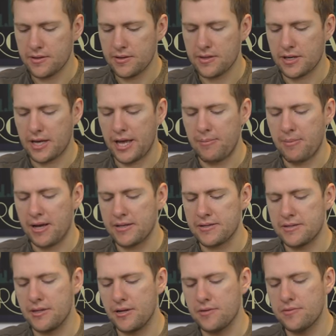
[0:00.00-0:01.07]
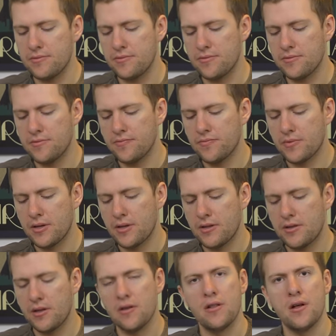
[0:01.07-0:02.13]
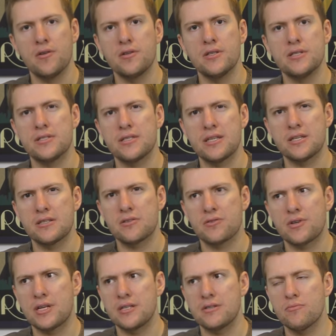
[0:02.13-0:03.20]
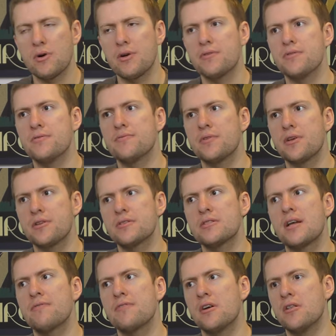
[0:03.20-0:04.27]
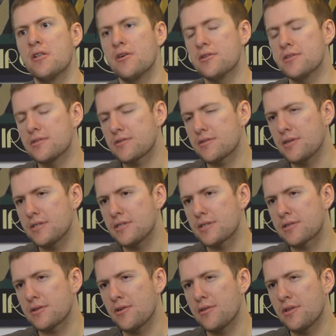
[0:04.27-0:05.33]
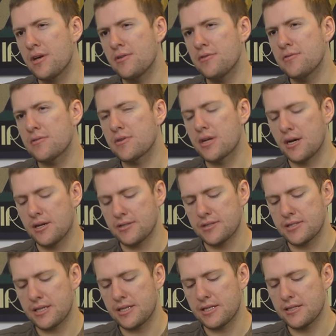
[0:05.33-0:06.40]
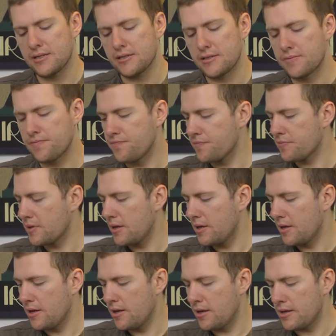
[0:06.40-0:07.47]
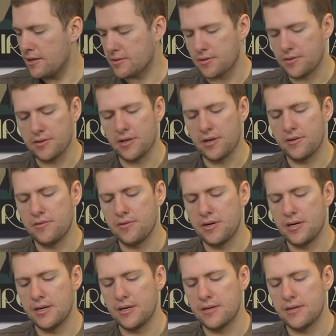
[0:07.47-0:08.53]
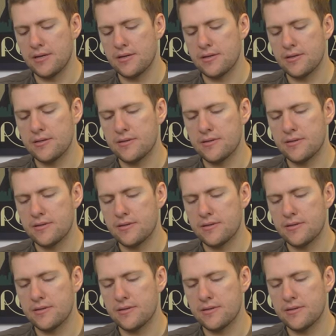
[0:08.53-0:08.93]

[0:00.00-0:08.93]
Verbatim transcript: the game has no no loading screen, but it doesn't have no loading screens. It's got no cutscenes. It's got no. Uh,